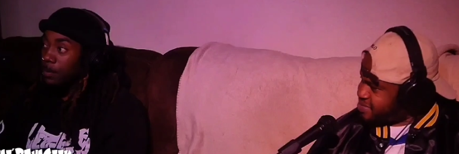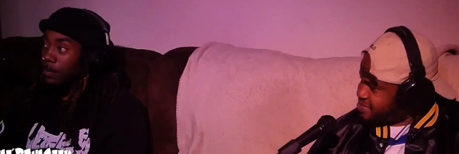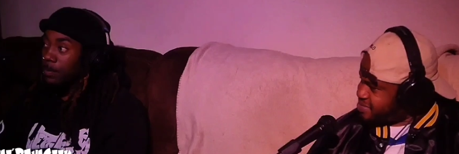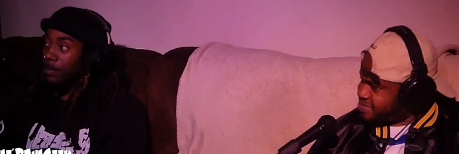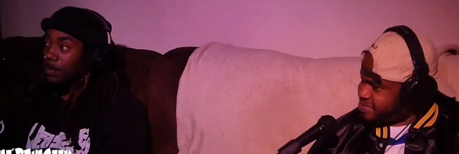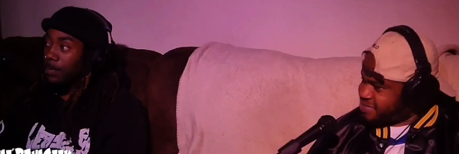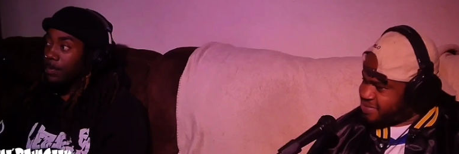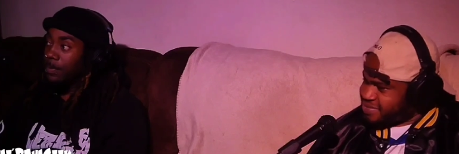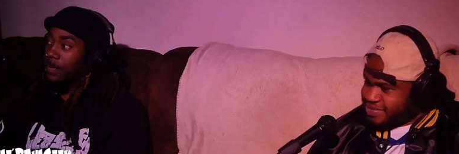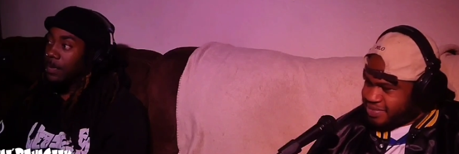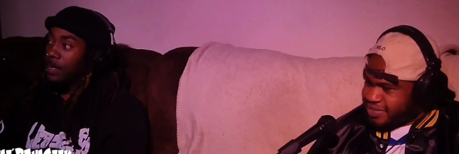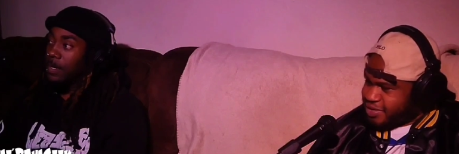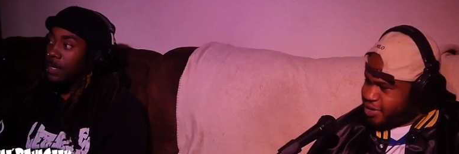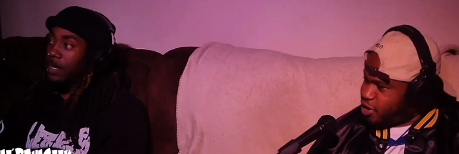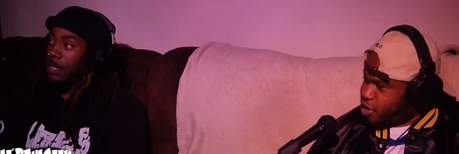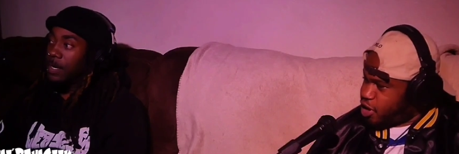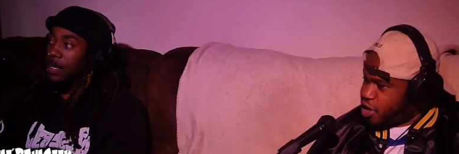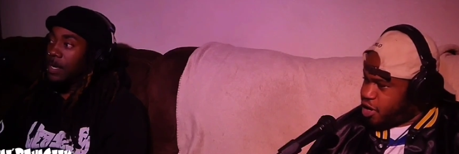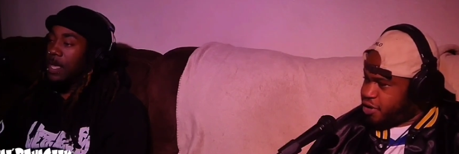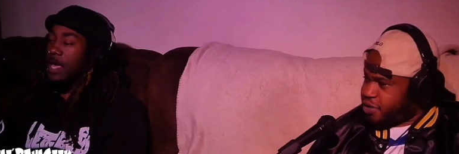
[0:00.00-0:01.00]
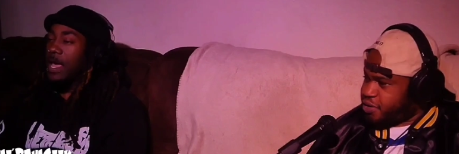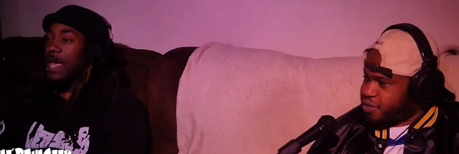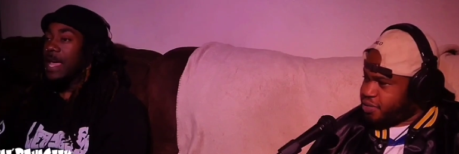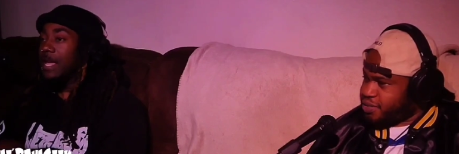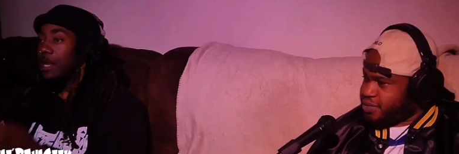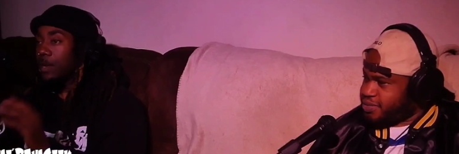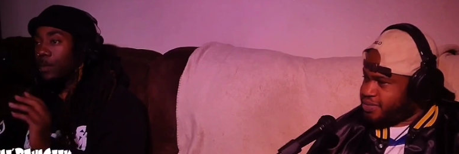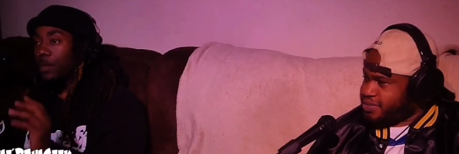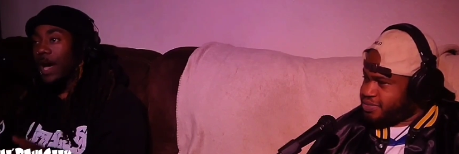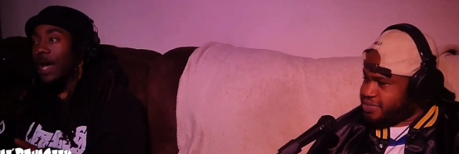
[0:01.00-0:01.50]
Speaker 1: of them
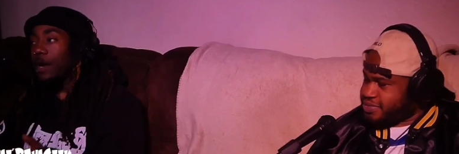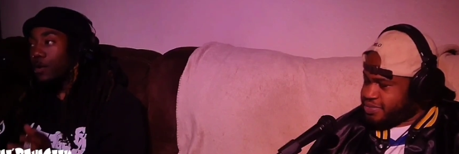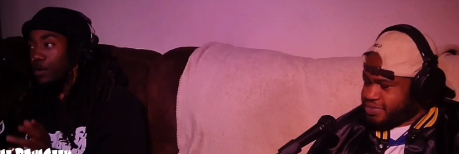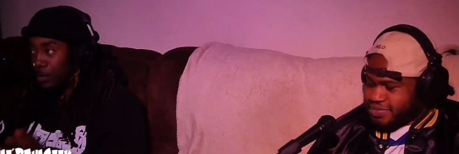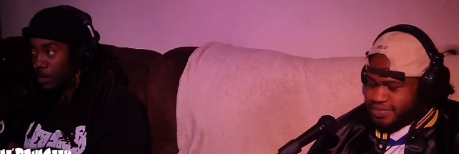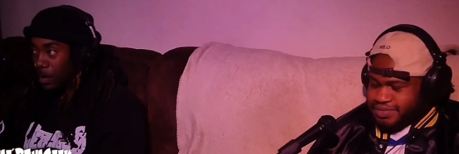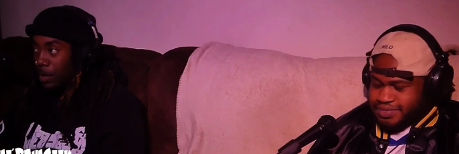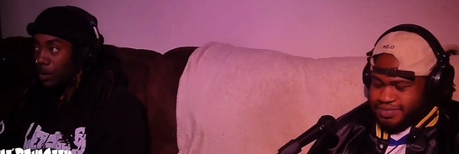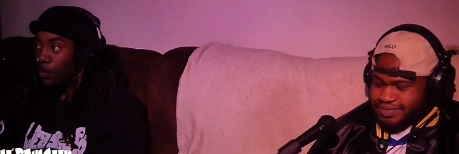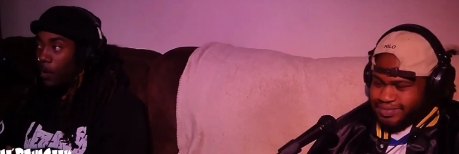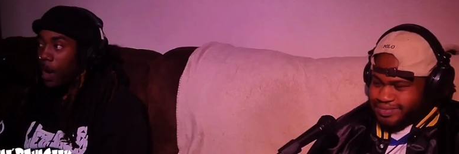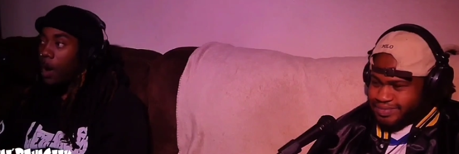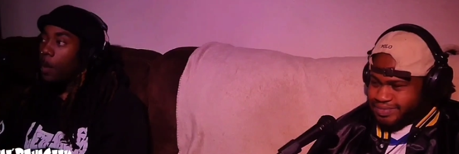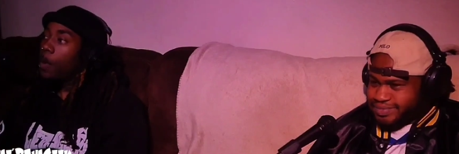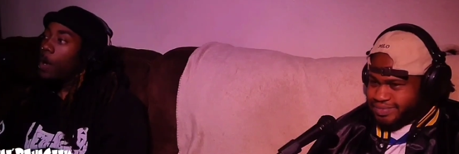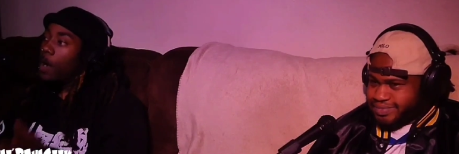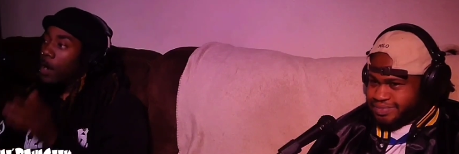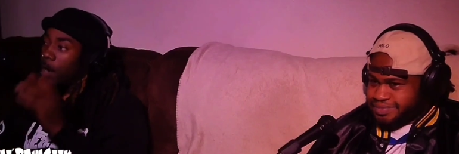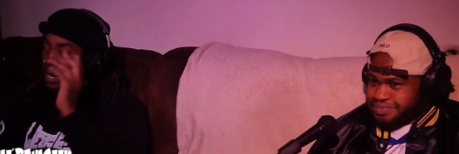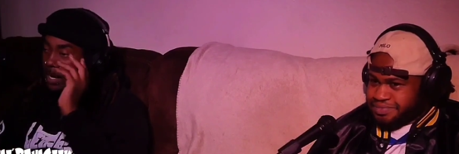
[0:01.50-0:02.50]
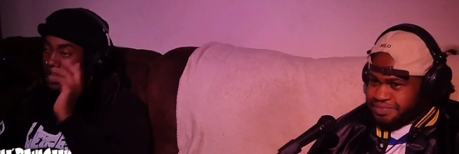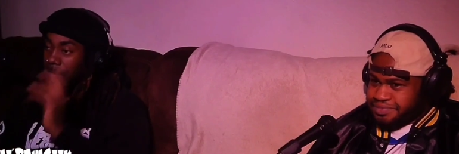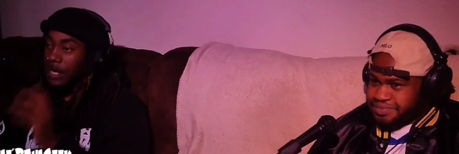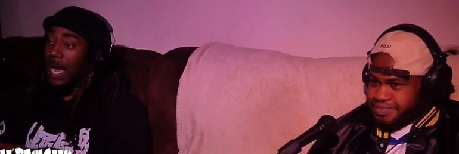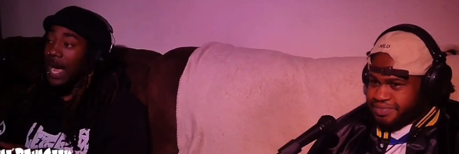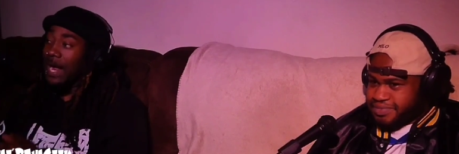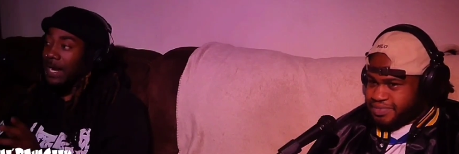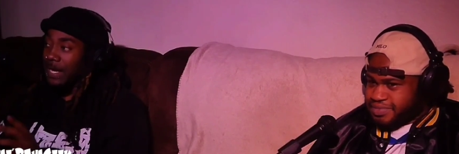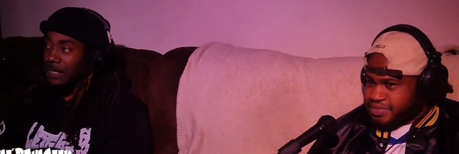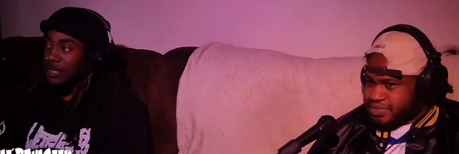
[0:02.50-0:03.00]
gone. Anybody who go to Walmart
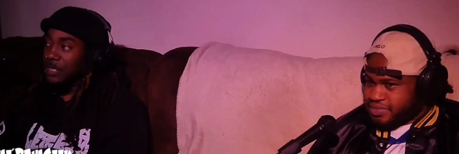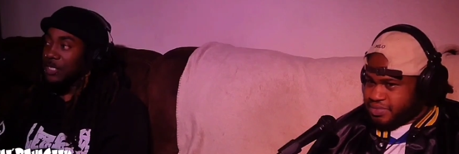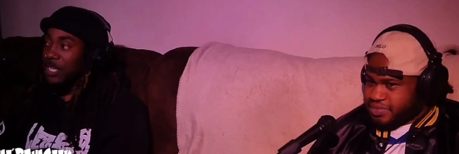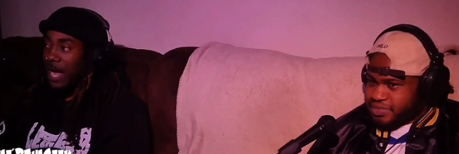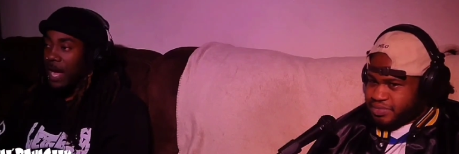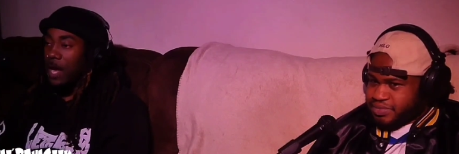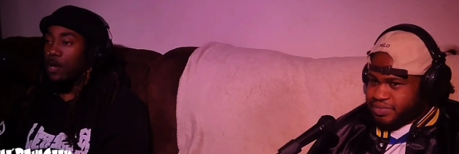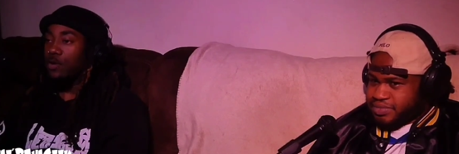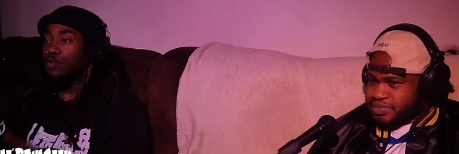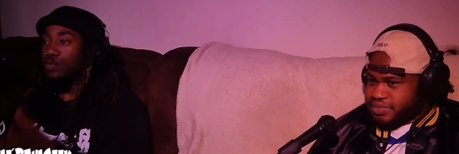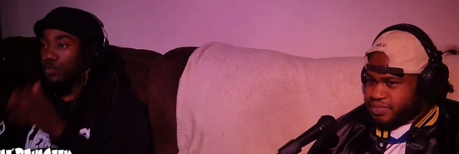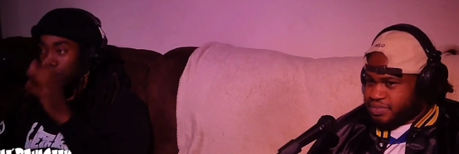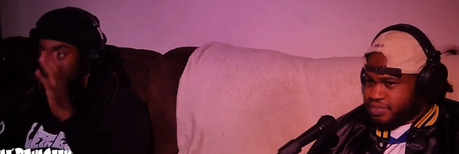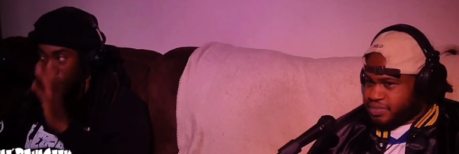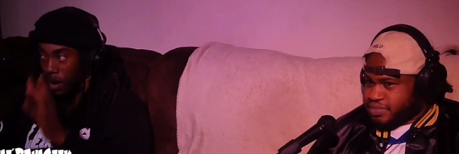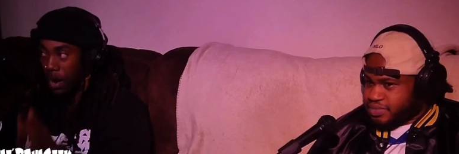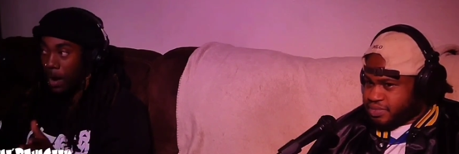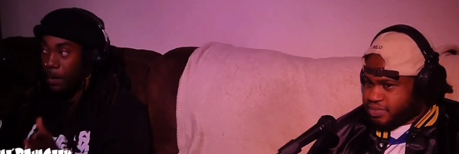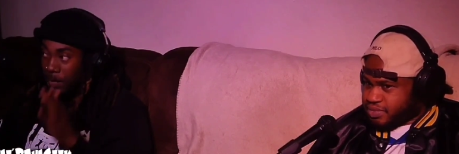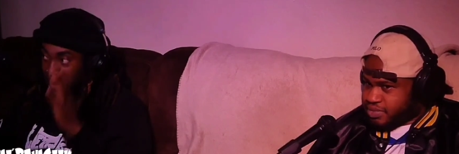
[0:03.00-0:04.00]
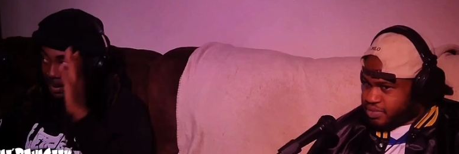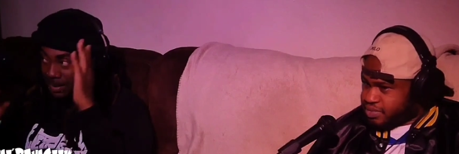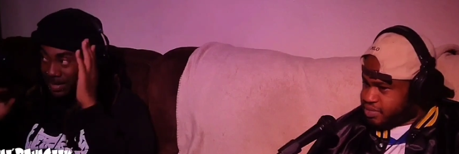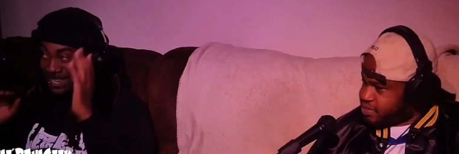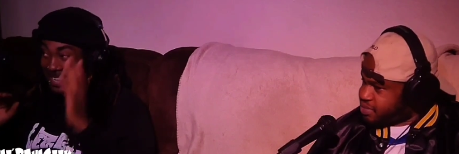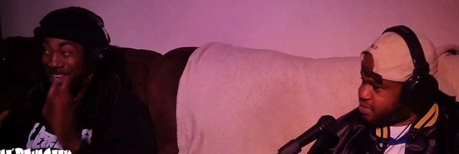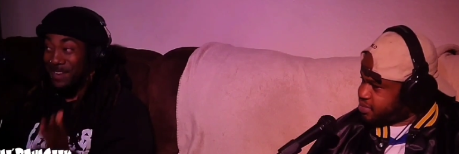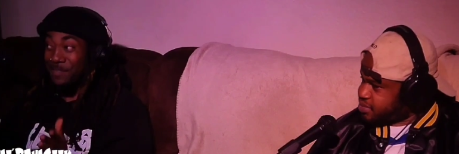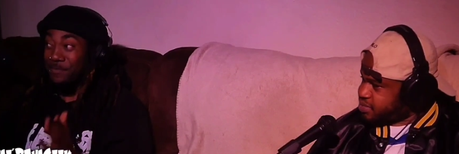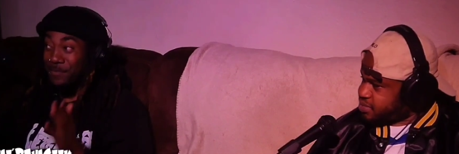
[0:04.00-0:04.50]
and got a child, you know how
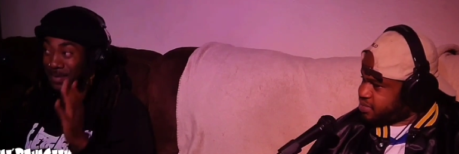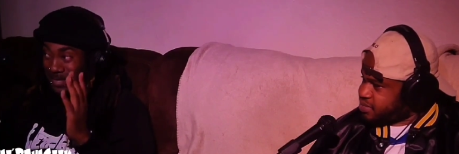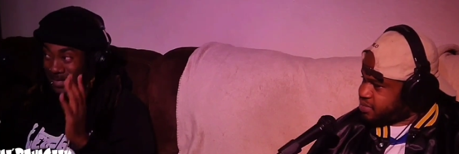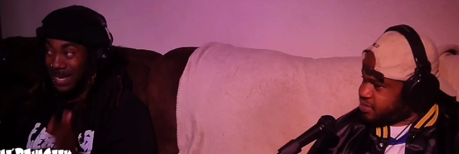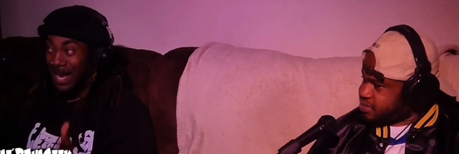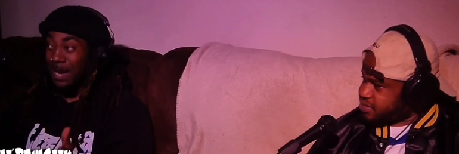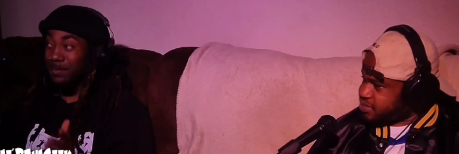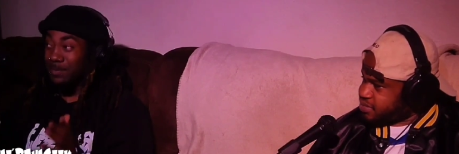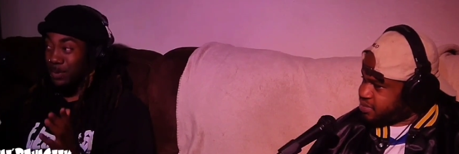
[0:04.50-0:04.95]
many different